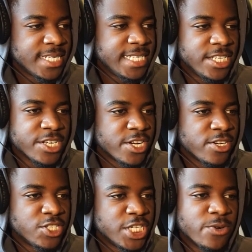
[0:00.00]
Coutinho,
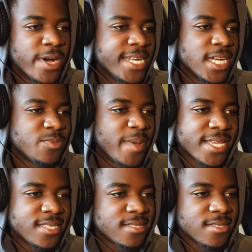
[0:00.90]
do what he does
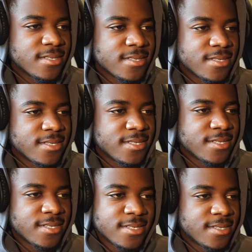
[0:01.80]
best.
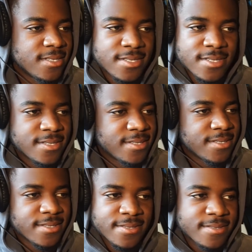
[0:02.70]
Here's
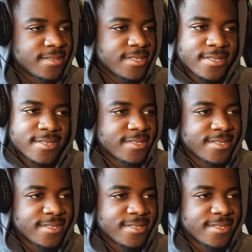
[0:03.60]
Coutinho, what a